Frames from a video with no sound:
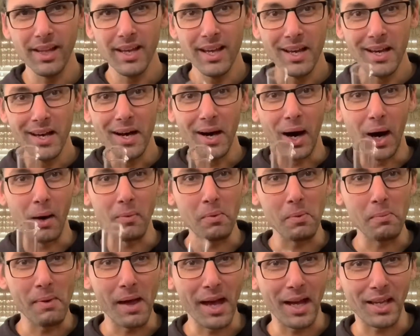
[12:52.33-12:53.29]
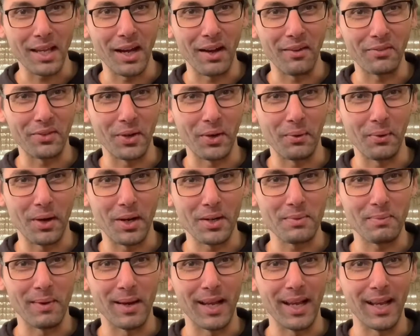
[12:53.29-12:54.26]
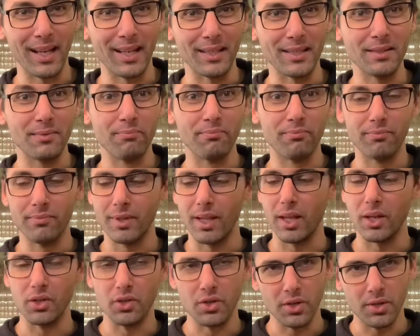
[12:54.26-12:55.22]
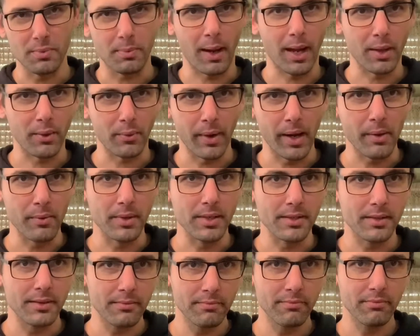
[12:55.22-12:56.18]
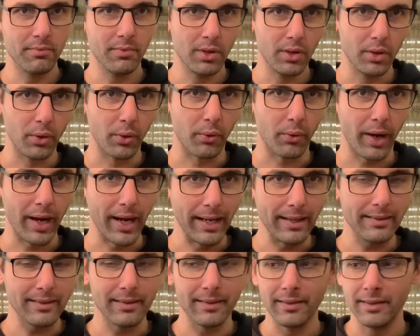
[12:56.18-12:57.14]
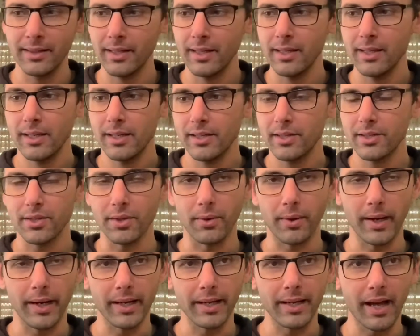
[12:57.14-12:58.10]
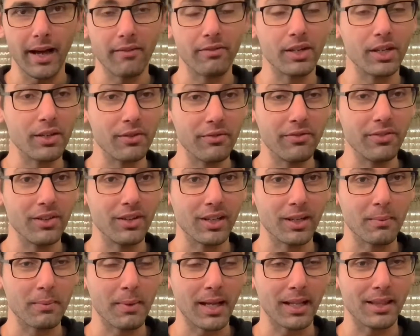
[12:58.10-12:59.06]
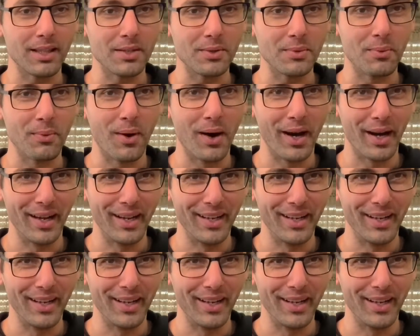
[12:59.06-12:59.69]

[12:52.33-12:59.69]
I'll be back after I wash my hands. The juice, by the way, was great. So I have a good feeling about this wine.